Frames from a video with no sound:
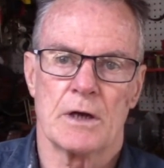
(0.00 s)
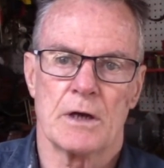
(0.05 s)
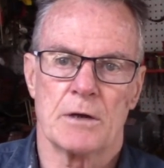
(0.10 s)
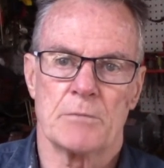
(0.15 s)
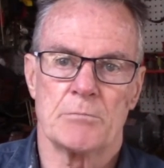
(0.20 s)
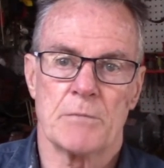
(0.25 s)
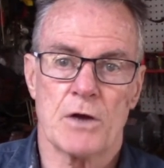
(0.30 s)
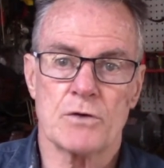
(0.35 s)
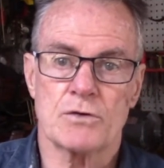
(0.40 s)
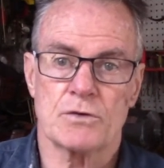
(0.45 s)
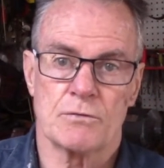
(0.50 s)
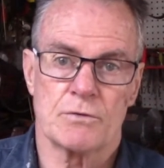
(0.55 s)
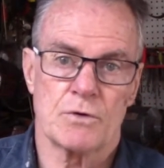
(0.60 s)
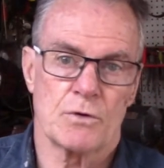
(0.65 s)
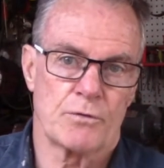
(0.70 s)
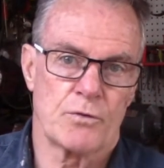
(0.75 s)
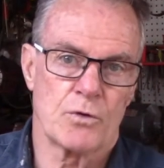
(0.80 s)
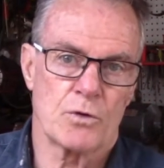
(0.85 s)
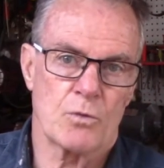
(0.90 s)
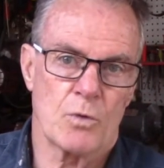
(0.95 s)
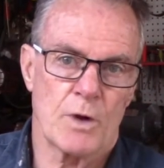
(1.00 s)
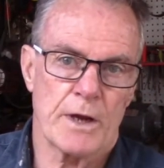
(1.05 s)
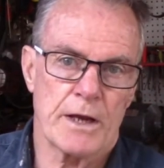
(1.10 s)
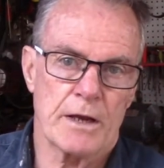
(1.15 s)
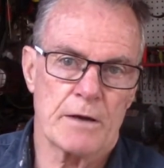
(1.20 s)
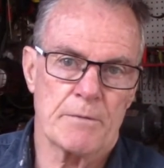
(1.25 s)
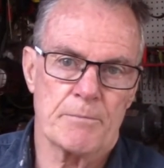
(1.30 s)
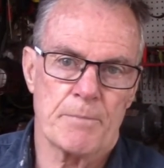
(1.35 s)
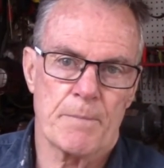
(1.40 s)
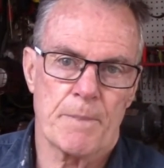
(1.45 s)
most of your
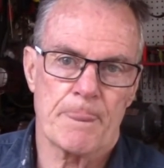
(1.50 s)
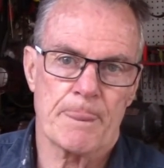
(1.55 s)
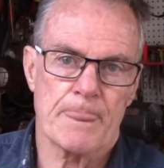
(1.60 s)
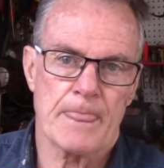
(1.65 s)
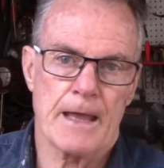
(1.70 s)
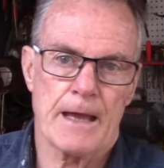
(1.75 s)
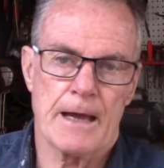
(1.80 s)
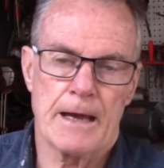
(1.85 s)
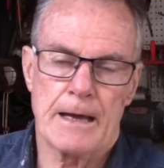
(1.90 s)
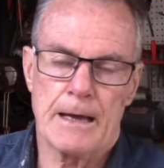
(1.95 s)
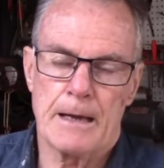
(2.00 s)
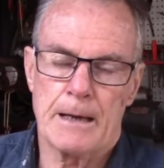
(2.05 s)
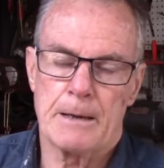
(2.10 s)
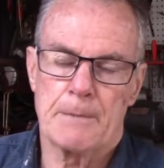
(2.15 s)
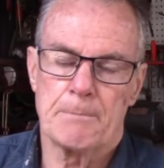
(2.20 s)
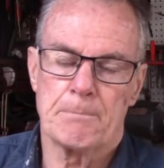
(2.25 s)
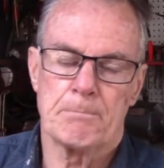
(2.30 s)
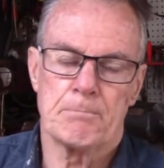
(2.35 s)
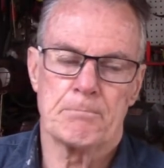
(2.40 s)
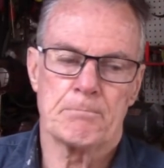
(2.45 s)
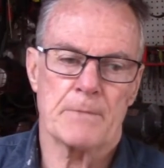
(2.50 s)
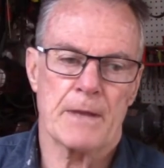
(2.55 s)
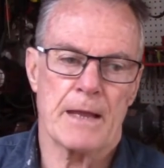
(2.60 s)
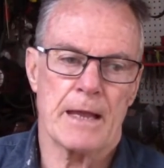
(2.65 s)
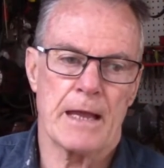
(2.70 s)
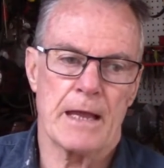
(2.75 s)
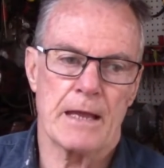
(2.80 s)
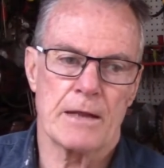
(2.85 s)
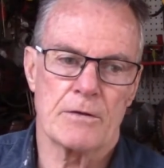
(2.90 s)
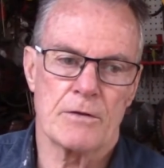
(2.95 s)
footwear,
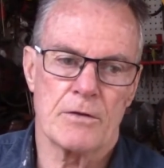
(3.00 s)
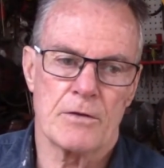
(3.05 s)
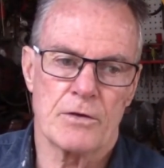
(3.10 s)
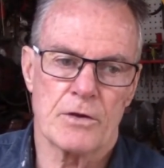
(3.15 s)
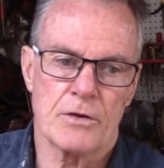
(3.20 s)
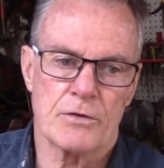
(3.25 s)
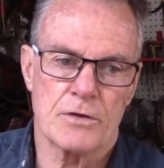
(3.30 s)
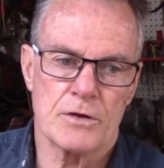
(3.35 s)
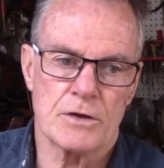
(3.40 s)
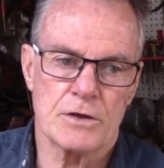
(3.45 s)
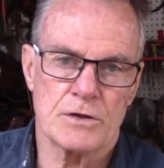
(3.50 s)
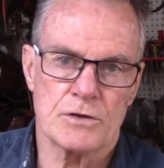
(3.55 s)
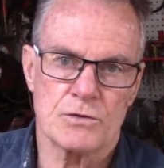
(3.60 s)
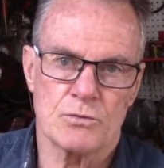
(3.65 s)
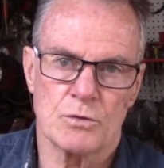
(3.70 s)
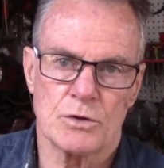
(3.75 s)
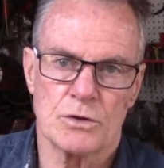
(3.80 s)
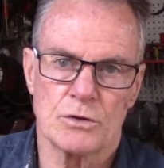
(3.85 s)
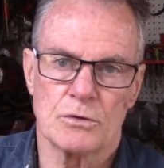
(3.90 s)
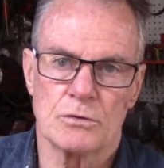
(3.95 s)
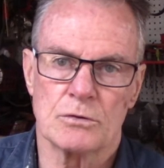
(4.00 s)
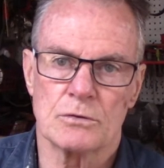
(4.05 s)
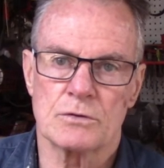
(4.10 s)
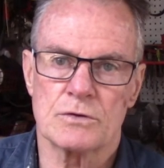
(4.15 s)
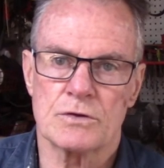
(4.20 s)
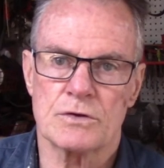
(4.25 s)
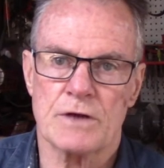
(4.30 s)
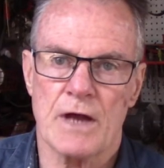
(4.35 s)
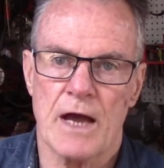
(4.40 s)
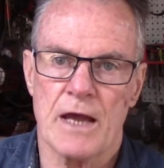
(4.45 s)
and that these will
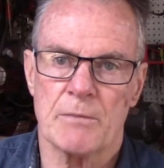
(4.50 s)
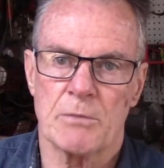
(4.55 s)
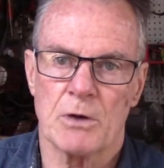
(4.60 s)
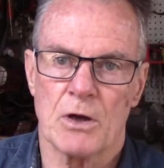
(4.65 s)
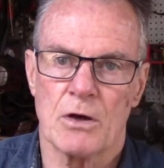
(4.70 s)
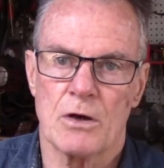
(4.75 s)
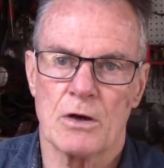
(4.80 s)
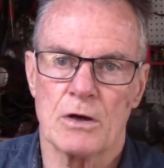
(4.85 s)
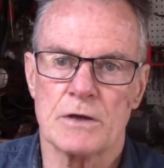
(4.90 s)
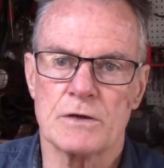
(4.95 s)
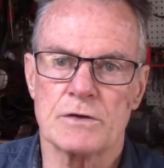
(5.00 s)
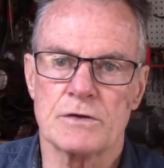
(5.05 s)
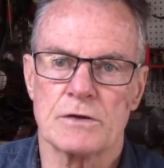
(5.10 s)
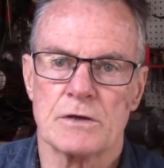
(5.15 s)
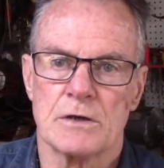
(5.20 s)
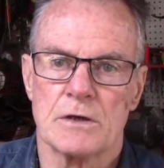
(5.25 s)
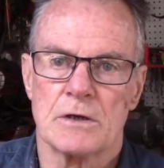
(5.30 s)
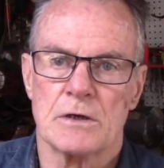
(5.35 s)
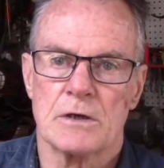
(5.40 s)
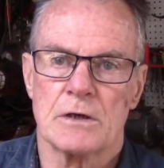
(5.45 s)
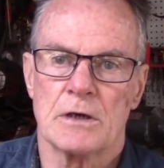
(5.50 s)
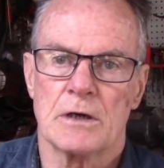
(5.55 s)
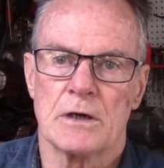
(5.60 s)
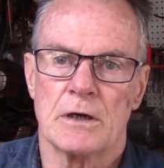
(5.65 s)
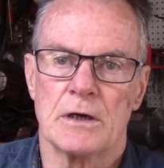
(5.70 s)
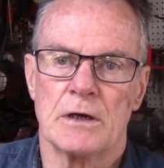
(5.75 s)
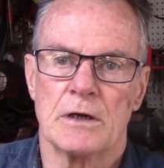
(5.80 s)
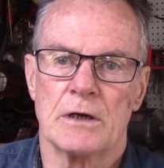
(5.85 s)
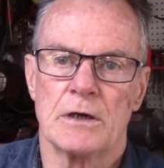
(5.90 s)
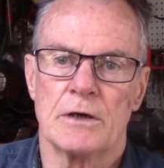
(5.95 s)
stabilise
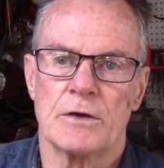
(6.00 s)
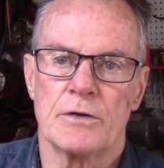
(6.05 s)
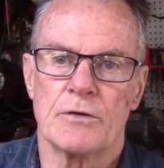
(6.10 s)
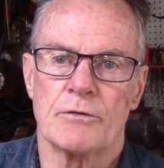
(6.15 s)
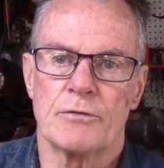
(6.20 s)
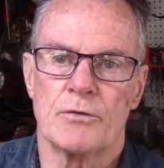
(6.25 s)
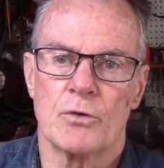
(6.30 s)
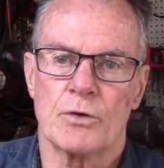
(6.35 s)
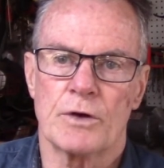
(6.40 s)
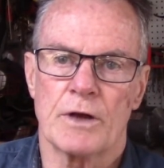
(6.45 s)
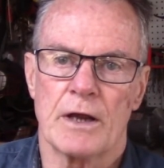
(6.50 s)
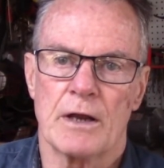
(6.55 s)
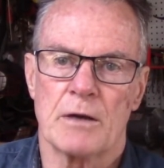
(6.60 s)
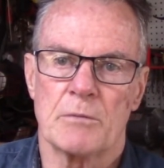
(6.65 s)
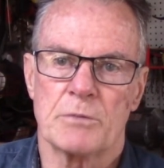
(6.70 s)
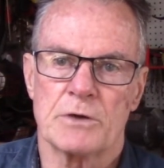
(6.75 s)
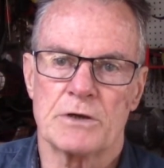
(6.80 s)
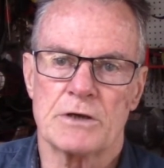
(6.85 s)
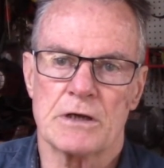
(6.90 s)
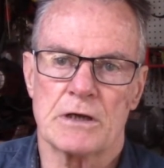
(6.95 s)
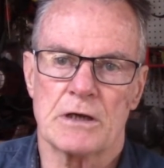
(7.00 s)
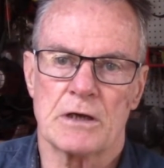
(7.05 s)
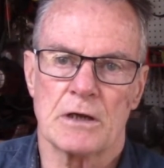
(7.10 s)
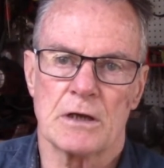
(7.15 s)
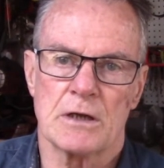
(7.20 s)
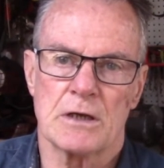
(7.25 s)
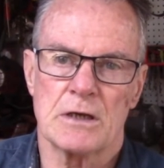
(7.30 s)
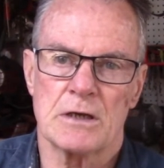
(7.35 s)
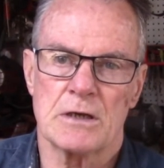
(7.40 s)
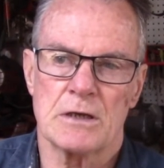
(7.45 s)
the foot, and
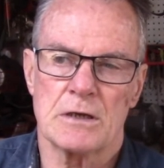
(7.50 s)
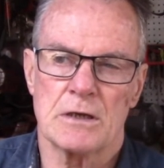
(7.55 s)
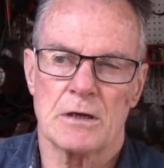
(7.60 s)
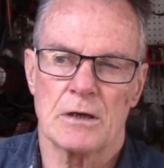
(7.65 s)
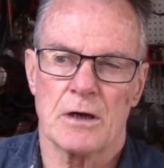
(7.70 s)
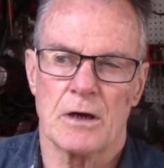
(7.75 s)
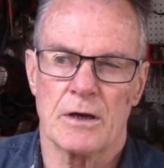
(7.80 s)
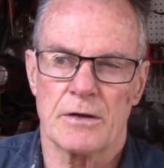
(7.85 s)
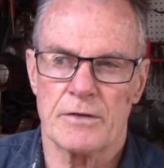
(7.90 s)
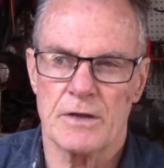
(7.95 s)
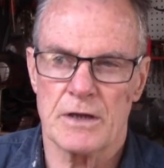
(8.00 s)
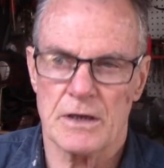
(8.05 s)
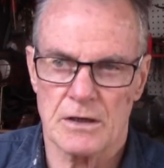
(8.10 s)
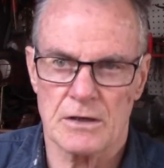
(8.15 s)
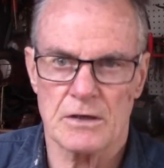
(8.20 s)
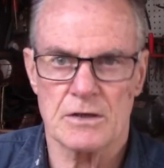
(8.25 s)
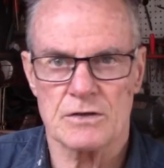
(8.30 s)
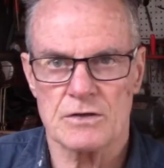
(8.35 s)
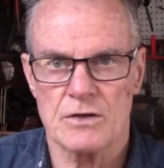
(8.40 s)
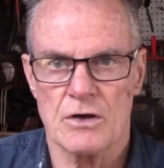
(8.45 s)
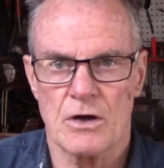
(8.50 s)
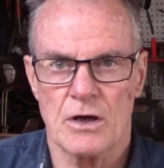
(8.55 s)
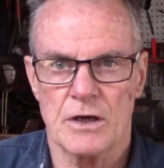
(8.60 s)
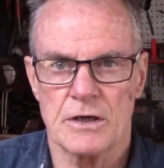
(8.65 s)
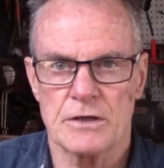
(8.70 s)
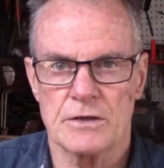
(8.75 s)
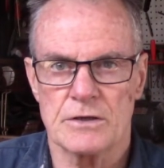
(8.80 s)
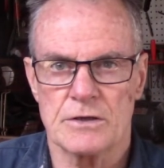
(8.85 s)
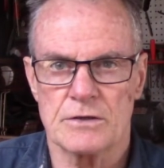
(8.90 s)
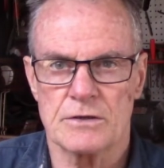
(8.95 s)
particularly I think are
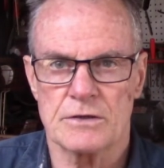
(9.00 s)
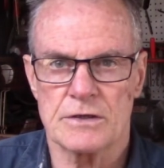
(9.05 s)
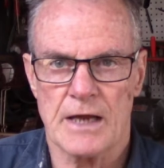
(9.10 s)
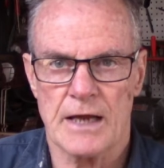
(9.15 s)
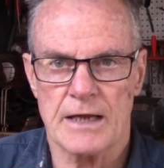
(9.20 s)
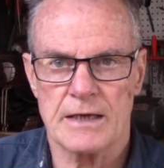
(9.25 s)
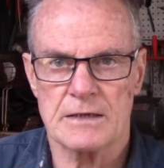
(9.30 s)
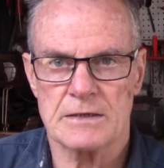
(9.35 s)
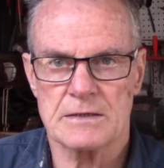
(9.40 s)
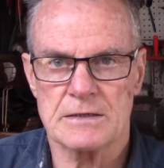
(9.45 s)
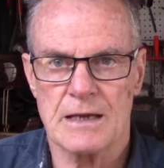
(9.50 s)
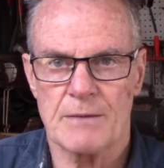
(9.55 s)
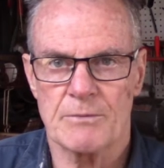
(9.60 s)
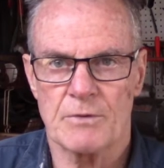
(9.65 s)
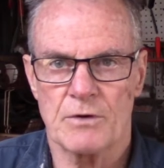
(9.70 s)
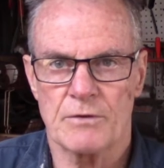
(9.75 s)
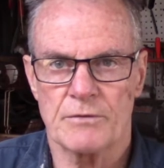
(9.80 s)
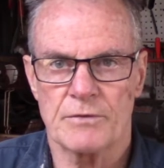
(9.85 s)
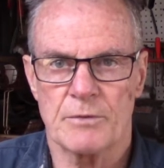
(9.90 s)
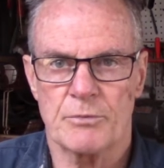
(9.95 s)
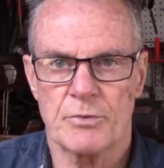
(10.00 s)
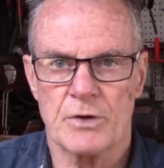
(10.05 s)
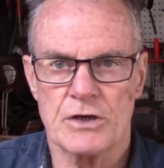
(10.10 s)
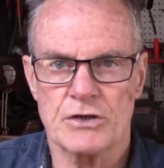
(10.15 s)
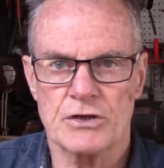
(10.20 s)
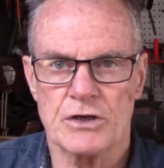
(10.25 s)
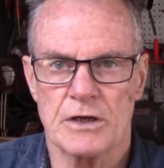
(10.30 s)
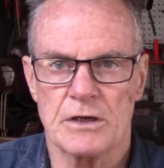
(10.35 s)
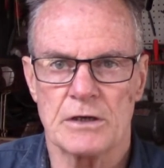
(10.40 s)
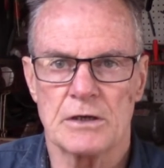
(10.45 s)
designed to take some of the
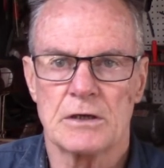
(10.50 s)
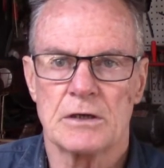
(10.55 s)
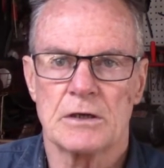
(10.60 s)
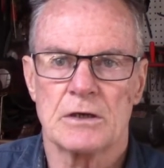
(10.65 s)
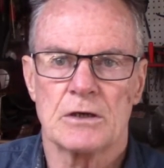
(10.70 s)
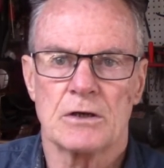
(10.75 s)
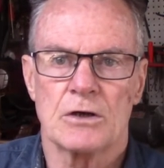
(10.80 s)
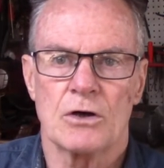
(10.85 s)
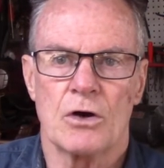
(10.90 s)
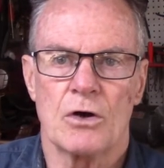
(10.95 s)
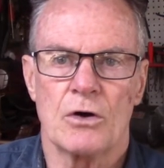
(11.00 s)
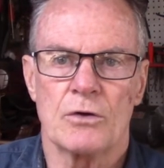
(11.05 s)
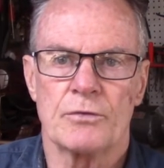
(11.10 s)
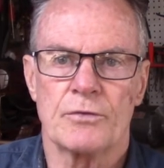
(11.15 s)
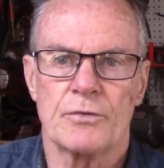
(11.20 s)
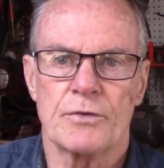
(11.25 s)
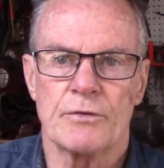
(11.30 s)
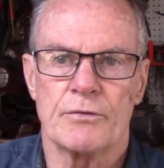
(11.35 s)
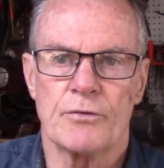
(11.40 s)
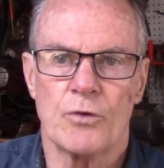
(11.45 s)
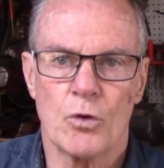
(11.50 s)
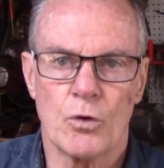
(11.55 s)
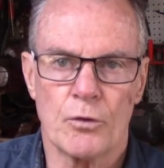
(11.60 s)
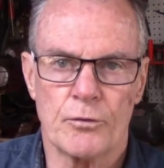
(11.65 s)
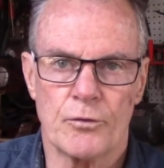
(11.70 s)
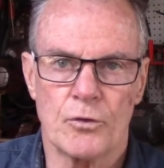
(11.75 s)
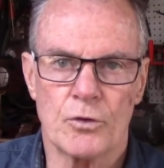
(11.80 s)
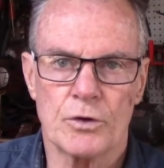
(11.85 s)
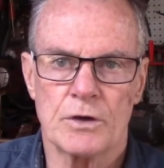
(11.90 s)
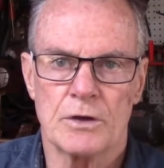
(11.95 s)
pressure off the
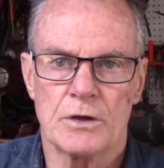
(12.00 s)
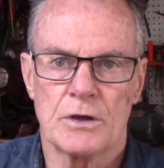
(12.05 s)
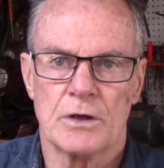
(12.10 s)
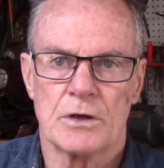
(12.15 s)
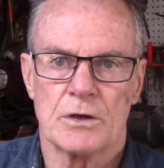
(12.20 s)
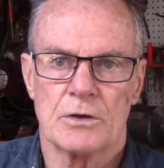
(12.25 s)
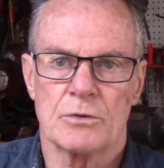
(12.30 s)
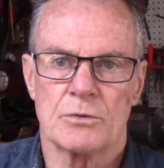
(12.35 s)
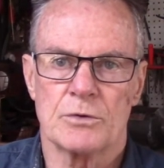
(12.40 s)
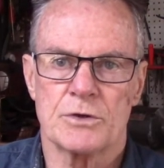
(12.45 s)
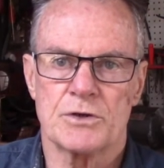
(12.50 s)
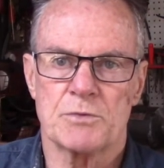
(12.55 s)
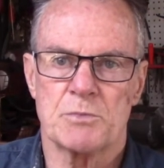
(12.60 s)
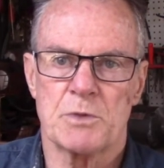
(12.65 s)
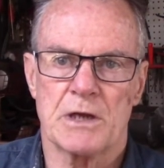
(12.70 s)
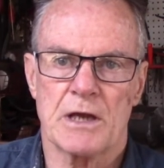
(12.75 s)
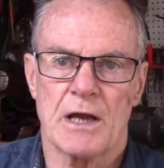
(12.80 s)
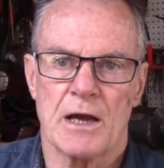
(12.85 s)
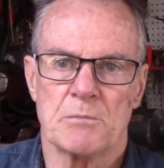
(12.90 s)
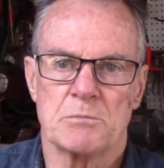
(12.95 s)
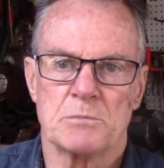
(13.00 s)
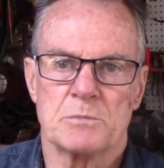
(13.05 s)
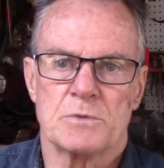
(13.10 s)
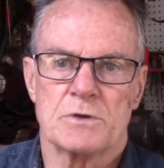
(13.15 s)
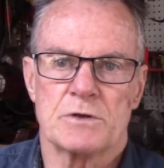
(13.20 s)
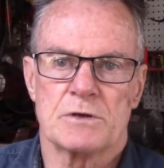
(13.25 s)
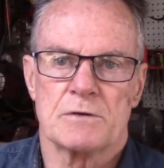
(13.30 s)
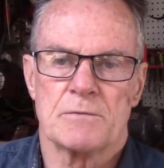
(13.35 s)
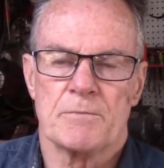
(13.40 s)
forefoot, which becomes